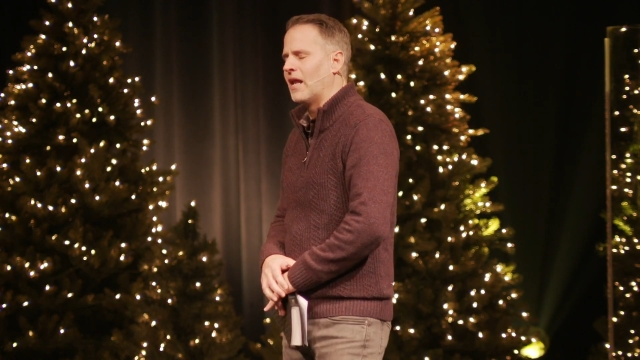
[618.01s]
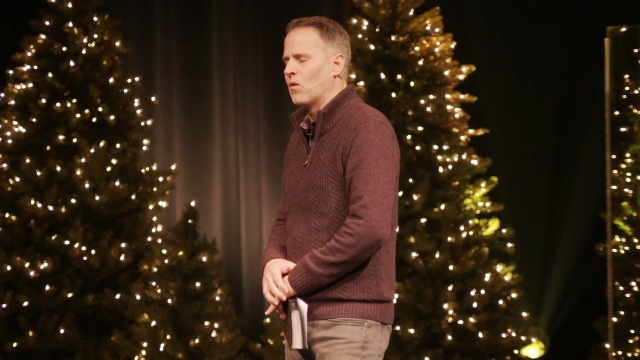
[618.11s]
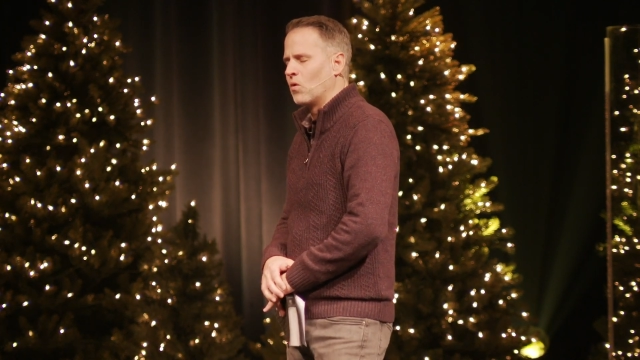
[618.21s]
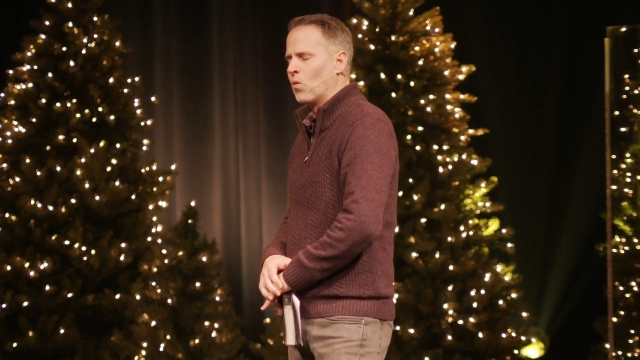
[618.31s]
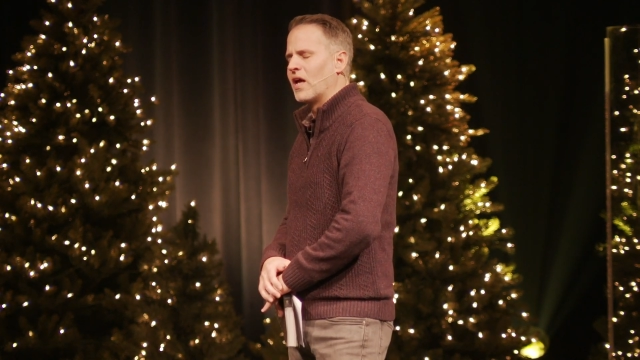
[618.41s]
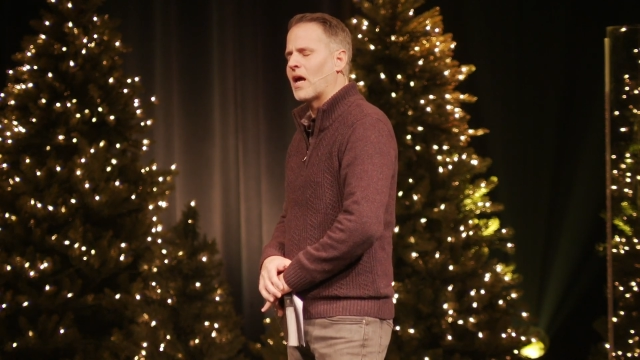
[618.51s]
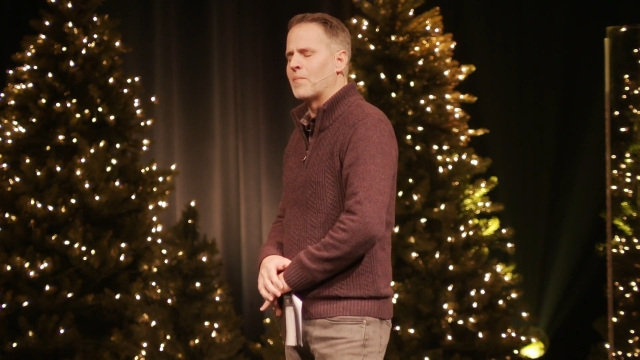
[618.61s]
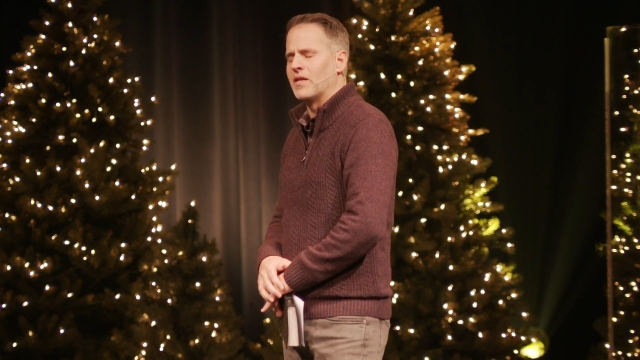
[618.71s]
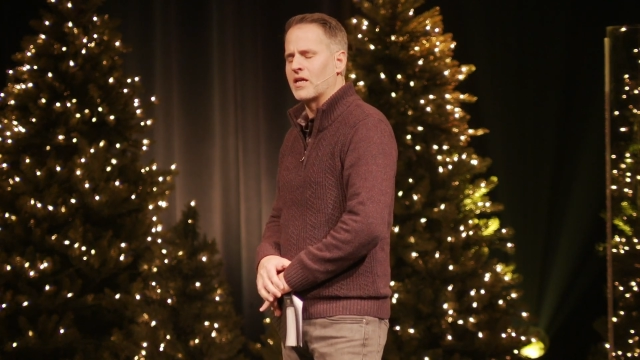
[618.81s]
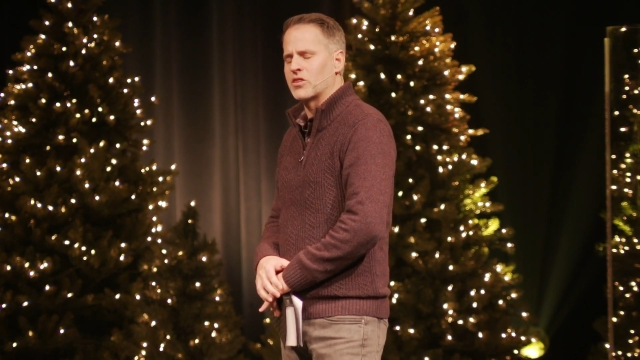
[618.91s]
and I would wake
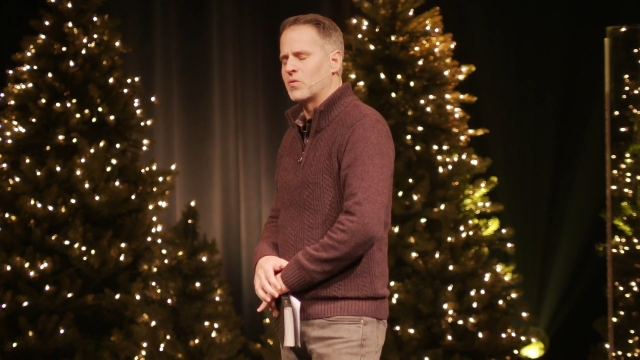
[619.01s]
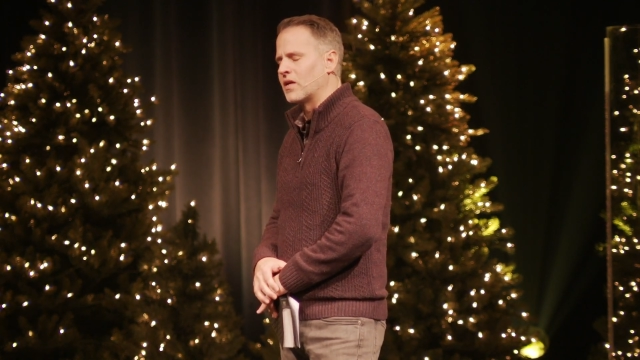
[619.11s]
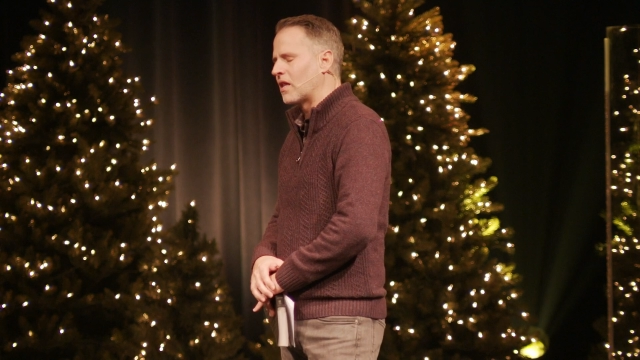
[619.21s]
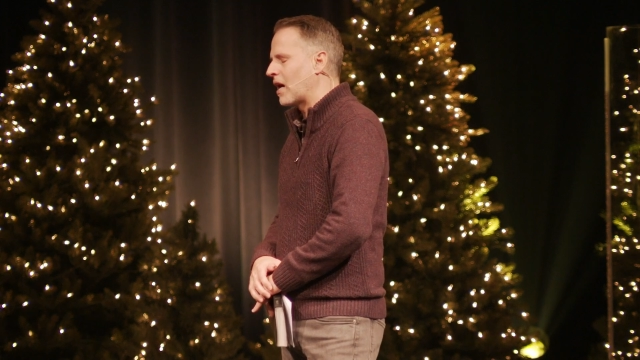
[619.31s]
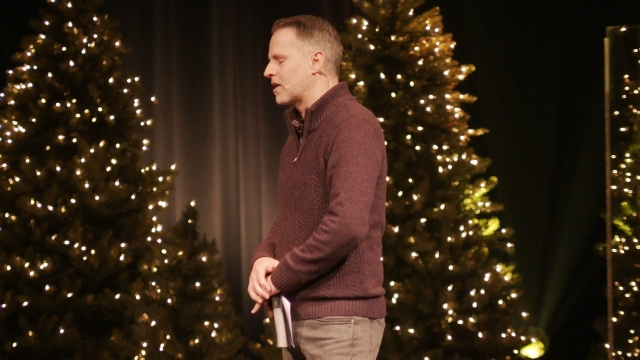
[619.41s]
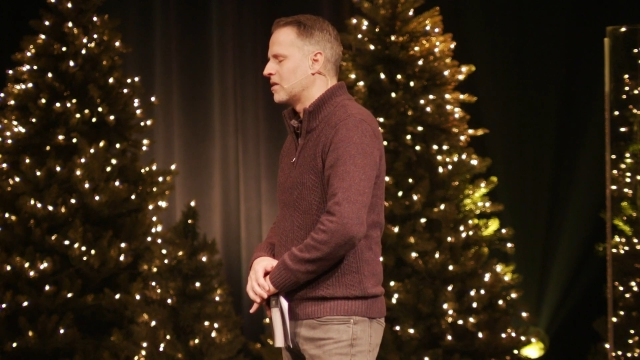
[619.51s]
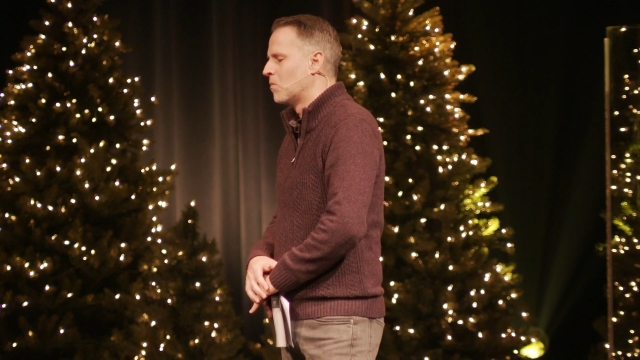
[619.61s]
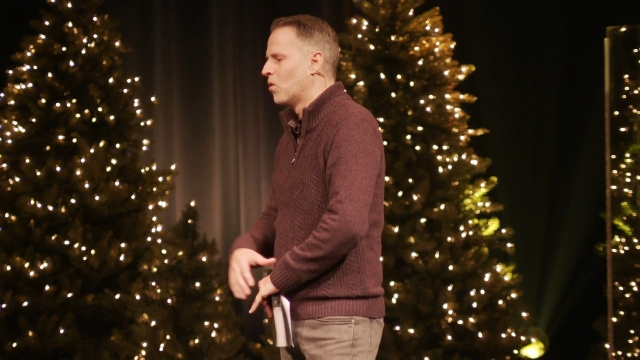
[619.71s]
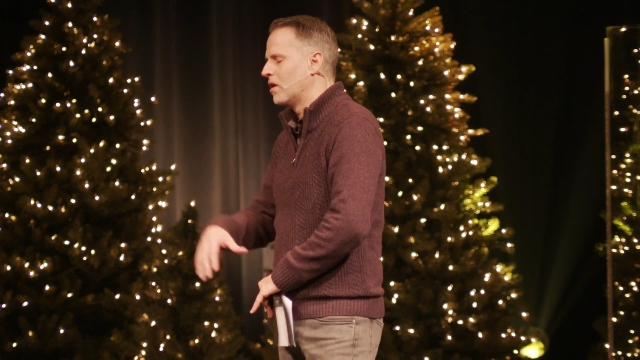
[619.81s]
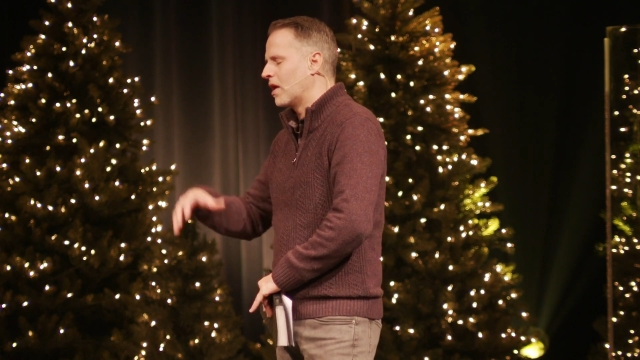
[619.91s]
up at like 3 o'clock in
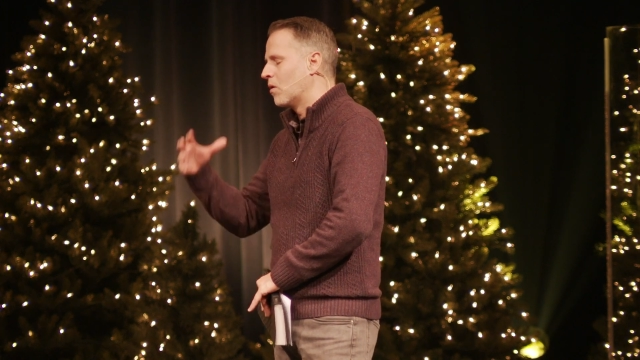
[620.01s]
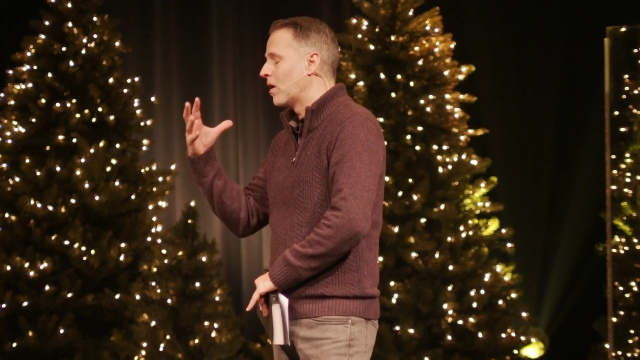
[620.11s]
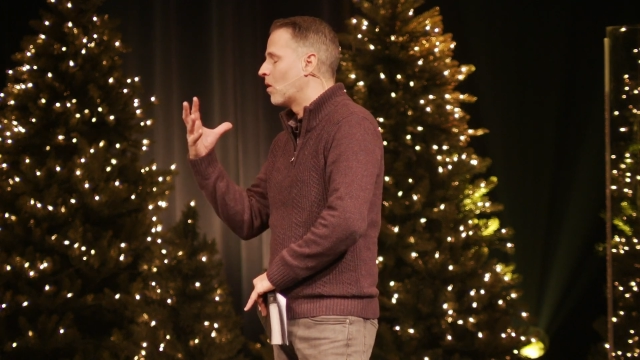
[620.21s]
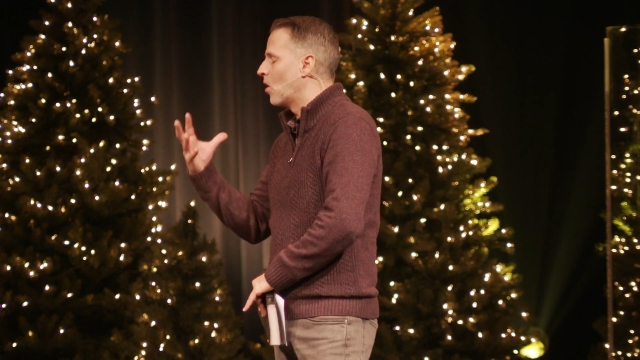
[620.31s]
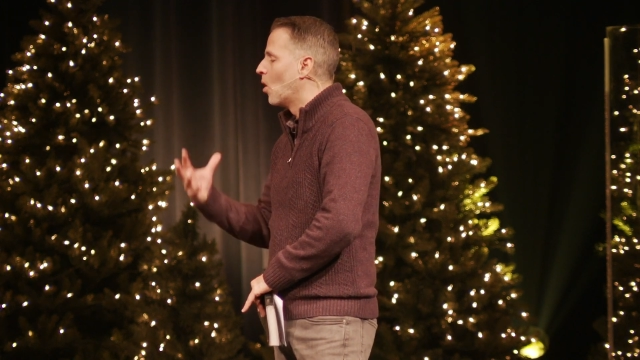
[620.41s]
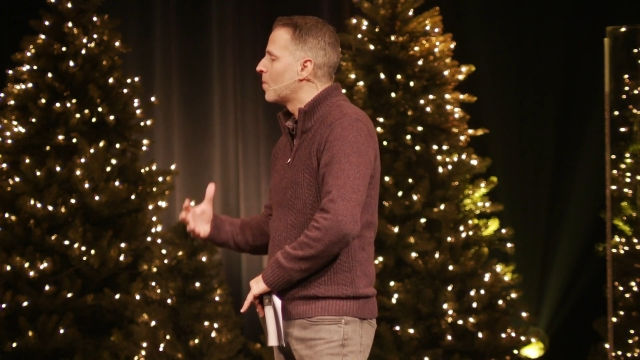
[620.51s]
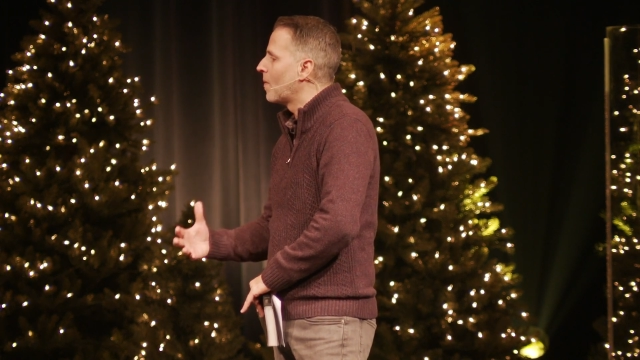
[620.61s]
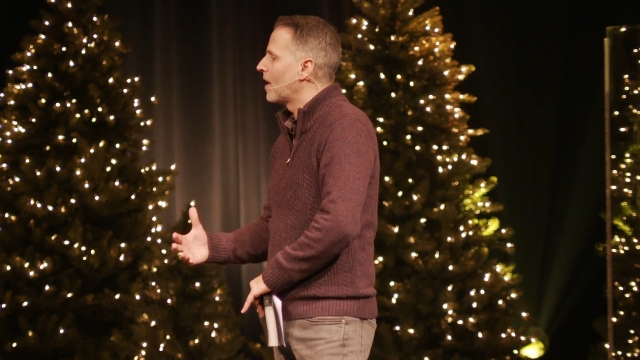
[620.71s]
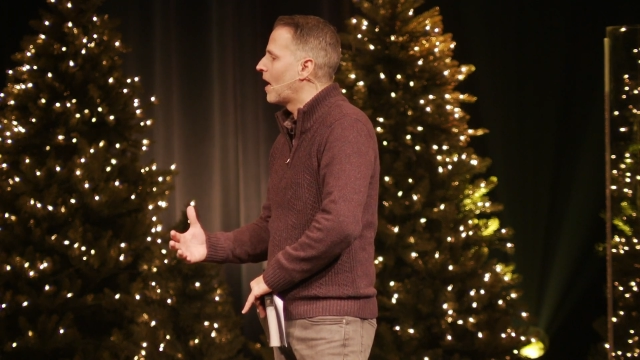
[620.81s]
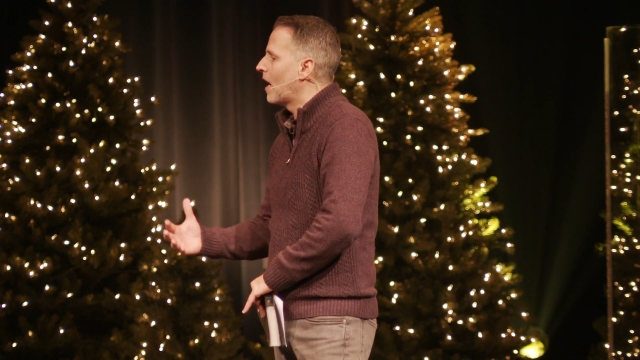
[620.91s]
the morning, and when I would
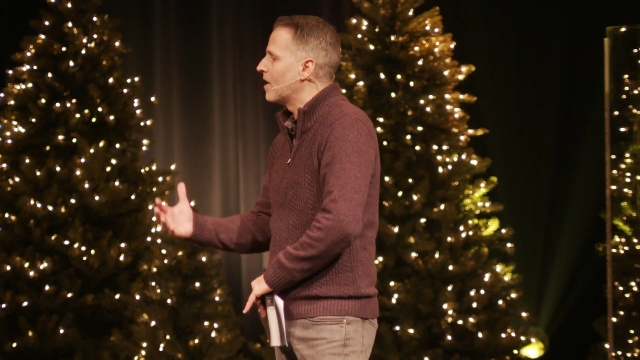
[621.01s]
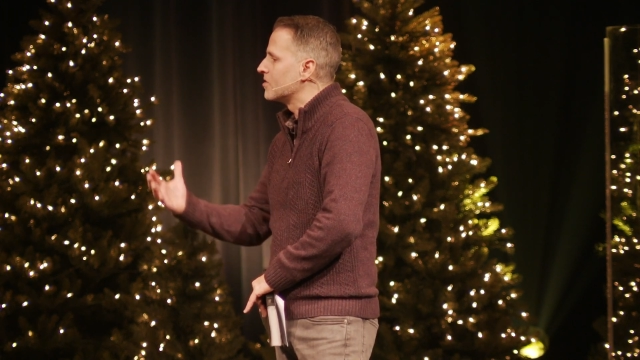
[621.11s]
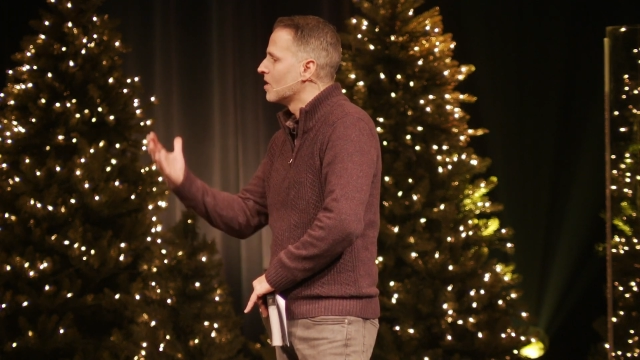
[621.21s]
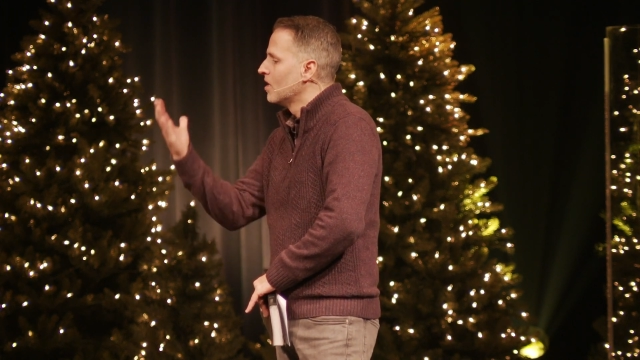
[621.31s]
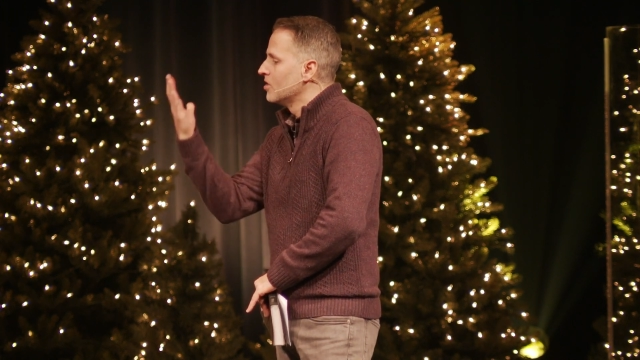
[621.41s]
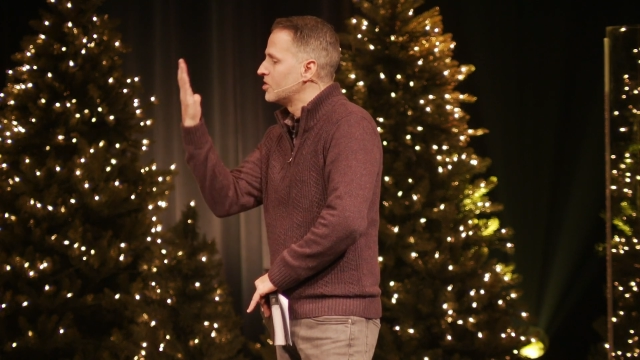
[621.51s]
open my eyes,